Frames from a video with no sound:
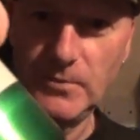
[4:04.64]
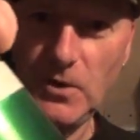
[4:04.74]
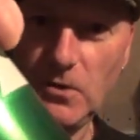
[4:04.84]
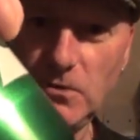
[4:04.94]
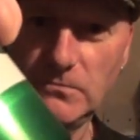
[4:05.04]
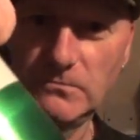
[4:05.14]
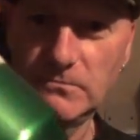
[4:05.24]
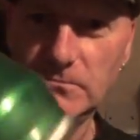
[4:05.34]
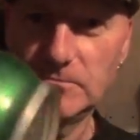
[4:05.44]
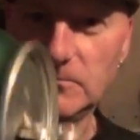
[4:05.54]
Paul
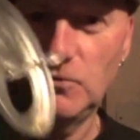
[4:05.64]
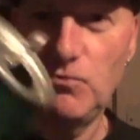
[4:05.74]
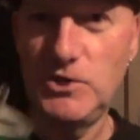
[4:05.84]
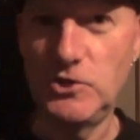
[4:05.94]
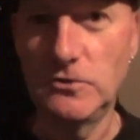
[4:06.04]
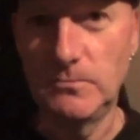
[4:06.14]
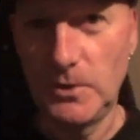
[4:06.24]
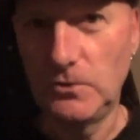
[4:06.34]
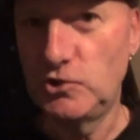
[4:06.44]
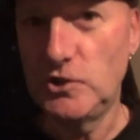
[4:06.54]
original,
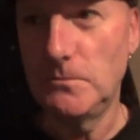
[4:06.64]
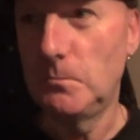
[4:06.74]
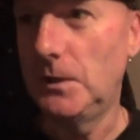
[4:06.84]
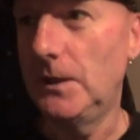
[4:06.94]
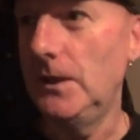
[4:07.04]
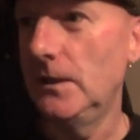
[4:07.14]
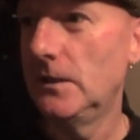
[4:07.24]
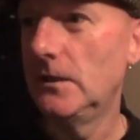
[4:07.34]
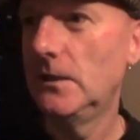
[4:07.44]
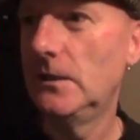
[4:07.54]
Paul GMP.
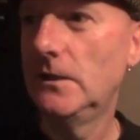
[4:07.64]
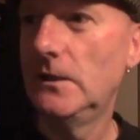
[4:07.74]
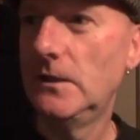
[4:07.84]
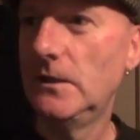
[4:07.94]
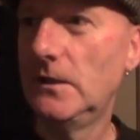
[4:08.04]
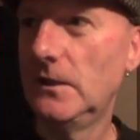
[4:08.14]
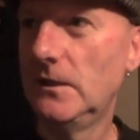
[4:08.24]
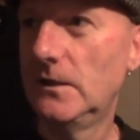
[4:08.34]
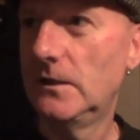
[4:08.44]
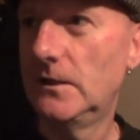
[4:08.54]

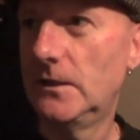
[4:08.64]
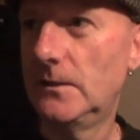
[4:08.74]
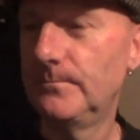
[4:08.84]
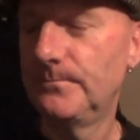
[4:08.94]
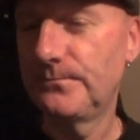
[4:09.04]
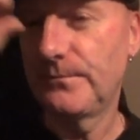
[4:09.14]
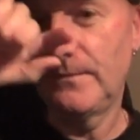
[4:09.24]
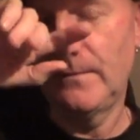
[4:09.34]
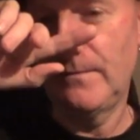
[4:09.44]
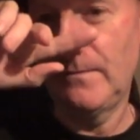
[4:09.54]
And
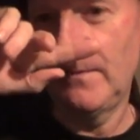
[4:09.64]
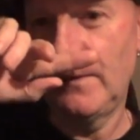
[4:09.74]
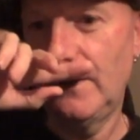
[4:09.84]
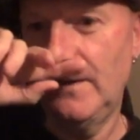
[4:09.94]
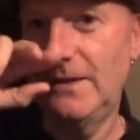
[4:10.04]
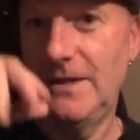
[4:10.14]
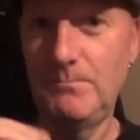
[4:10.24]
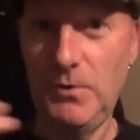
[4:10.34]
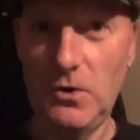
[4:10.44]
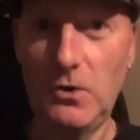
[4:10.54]

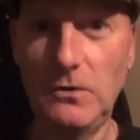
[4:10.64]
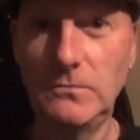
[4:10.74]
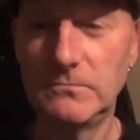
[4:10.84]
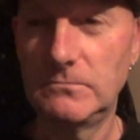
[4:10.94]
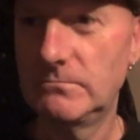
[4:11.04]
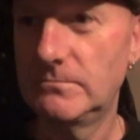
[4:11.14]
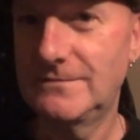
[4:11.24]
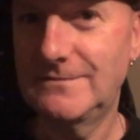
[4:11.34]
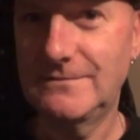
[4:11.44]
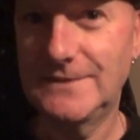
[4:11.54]
then Paul
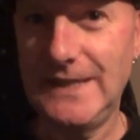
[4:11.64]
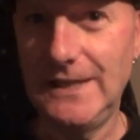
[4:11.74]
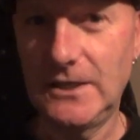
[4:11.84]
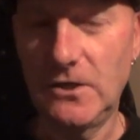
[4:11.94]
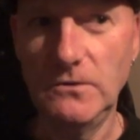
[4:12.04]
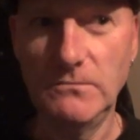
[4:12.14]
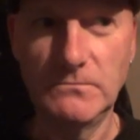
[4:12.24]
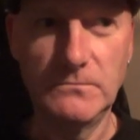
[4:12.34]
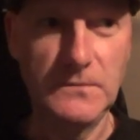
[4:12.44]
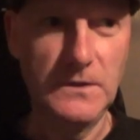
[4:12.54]
Telecon.
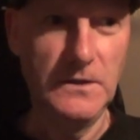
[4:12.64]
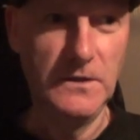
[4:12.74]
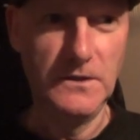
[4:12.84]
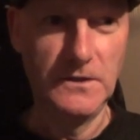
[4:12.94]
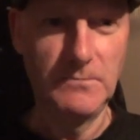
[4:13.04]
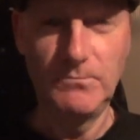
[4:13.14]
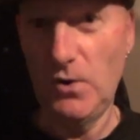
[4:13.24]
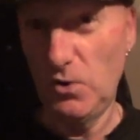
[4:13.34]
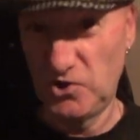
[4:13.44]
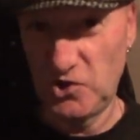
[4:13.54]

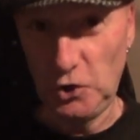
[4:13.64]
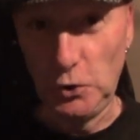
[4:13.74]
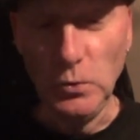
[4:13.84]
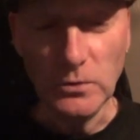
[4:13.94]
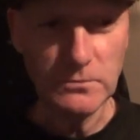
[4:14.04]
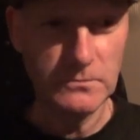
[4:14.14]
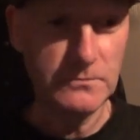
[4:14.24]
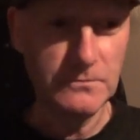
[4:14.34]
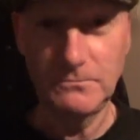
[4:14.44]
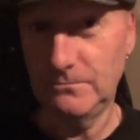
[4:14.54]
Paul 2.
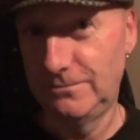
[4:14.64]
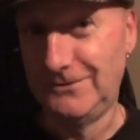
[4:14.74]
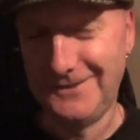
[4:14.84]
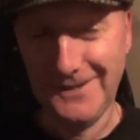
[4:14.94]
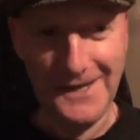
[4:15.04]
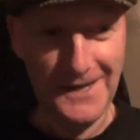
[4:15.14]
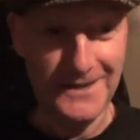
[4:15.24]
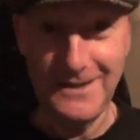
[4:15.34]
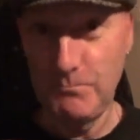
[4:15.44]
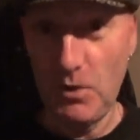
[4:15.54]

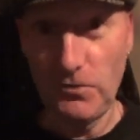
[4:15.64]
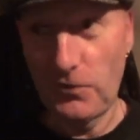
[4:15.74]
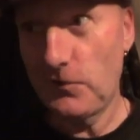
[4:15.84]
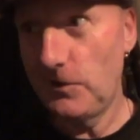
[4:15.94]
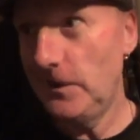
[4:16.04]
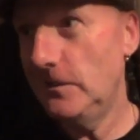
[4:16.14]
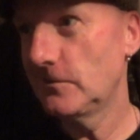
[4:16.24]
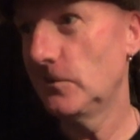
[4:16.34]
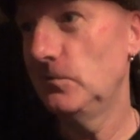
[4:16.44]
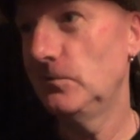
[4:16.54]
And then Paul 3.
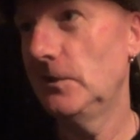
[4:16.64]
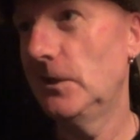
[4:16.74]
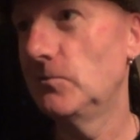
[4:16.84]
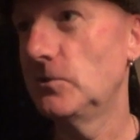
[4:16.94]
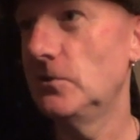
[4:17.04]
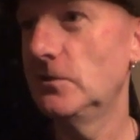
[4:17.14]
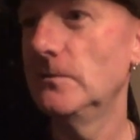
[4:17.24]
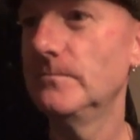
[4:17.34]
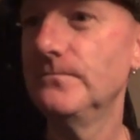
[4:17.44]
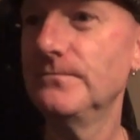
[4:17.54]
So yeah, it was good.